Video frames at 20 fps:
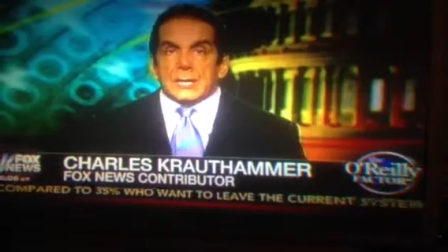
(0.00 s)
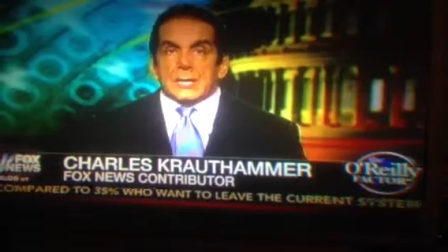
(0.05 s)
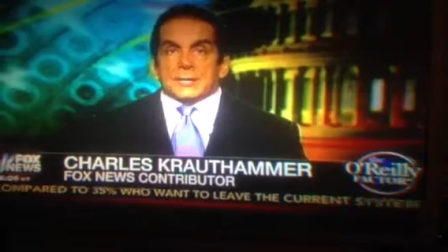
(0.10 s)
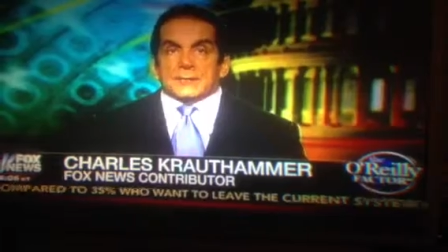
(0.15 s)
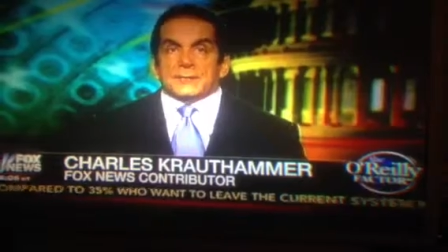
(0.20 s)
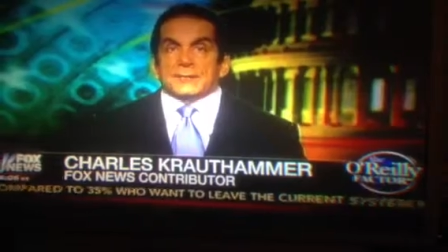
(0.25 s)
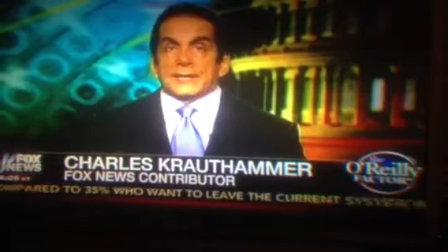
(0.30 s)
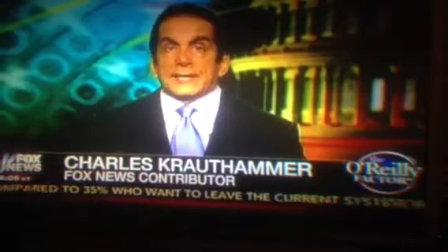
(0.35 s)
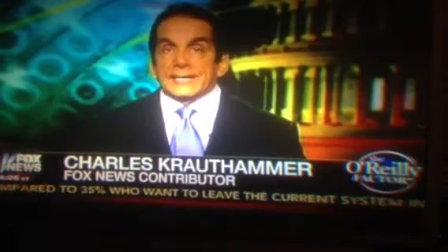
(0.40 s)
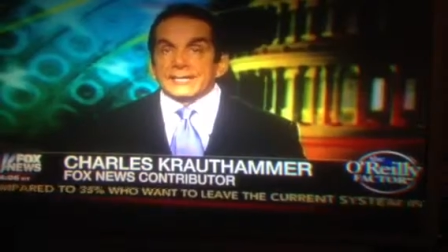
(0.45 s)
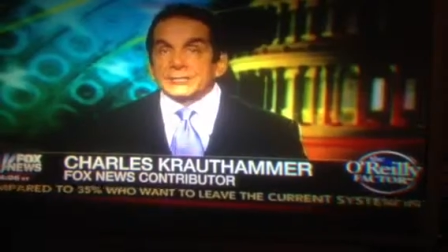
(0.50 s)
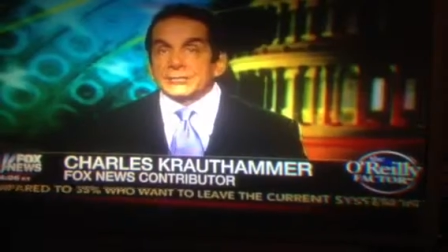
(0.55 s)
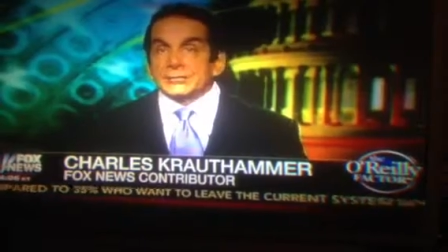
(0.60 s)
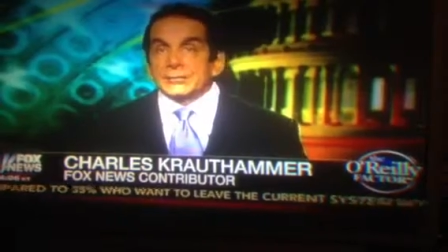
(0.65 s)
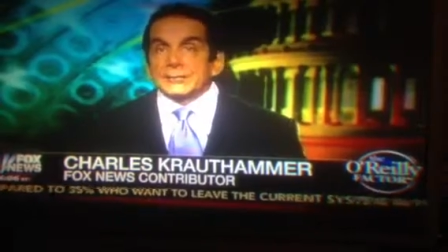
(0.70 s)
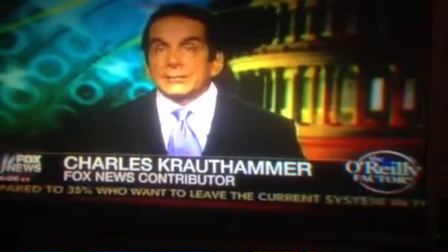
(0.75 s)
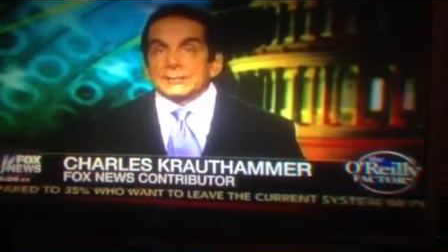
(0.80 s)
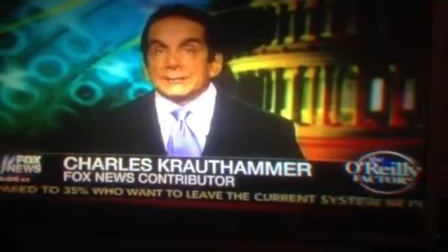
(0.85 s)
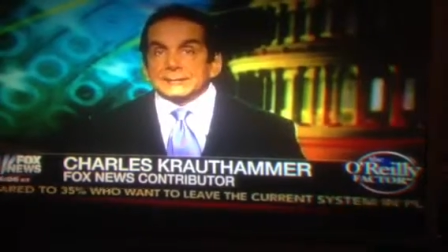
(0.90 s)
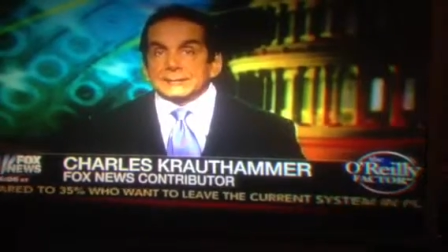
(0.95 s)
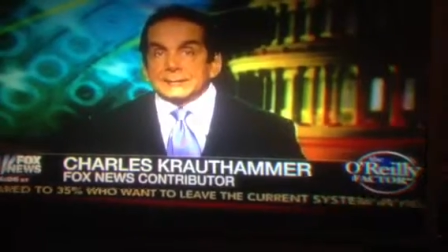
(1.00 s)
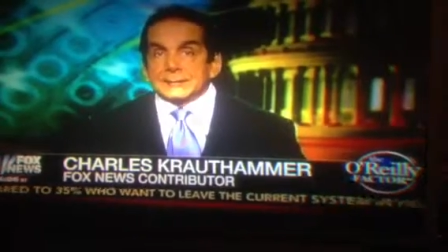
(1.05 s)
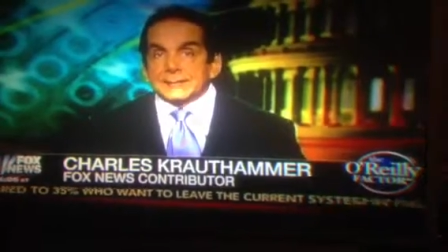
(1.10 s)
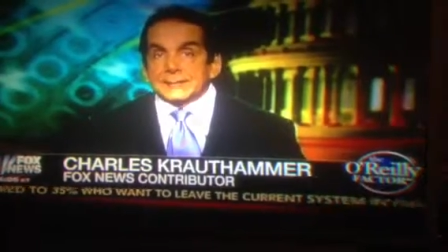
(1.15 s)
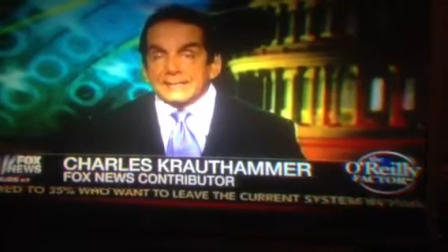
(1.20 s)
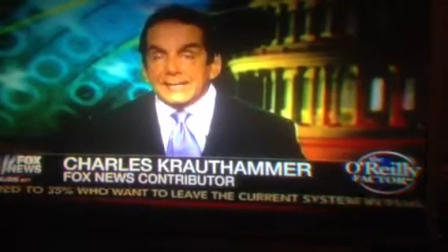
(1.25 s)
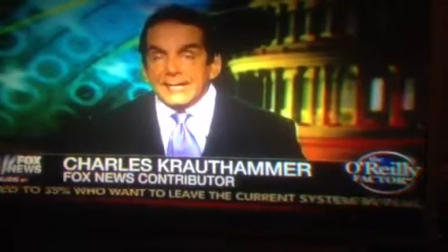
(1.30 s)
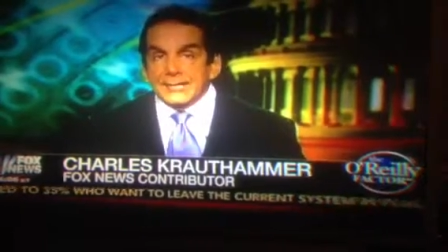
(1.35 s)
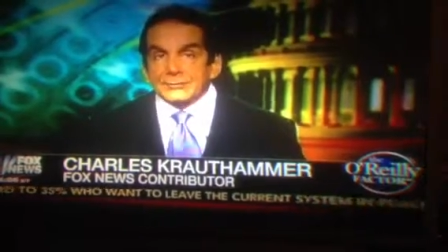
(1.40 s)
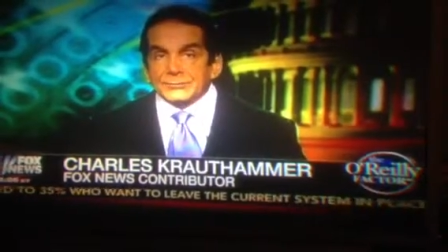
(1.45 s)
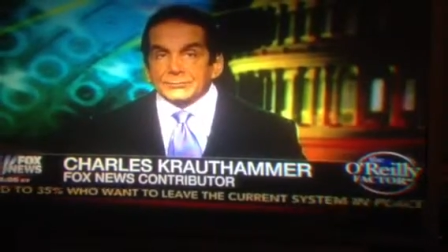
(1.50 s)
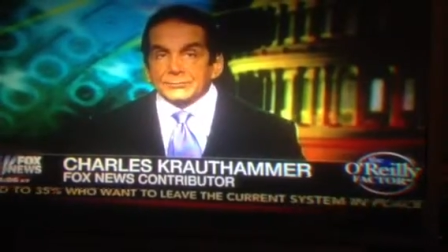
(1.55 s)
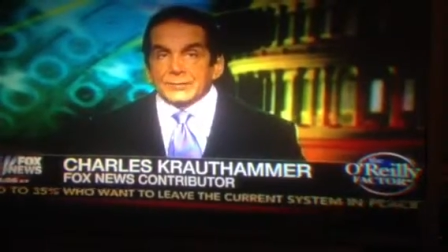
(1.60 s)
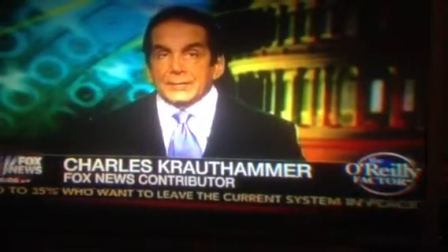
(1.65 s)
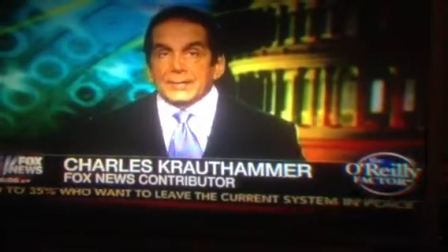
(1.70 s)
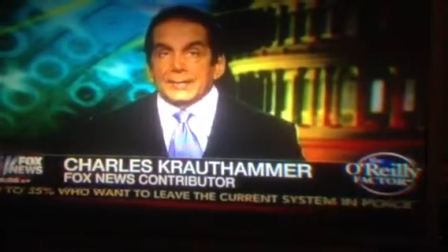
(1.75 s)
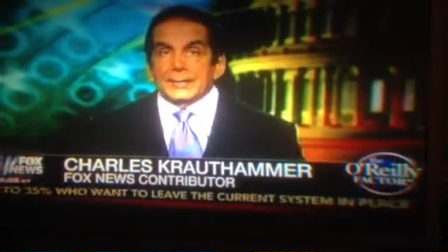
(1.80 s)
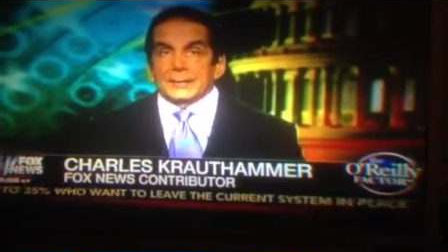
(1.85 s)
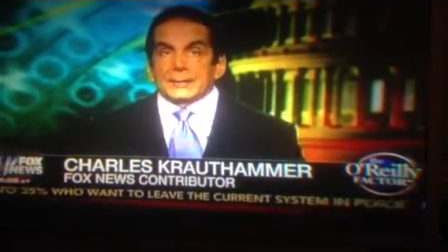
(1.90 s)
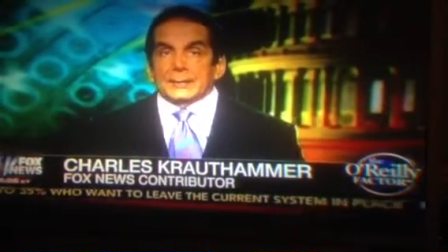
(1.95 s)
The incident
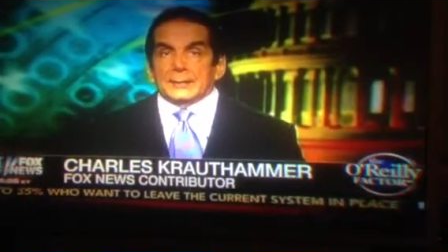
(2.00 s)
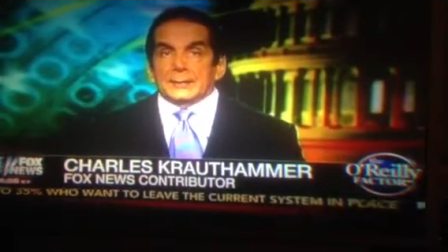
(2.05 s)
yesterday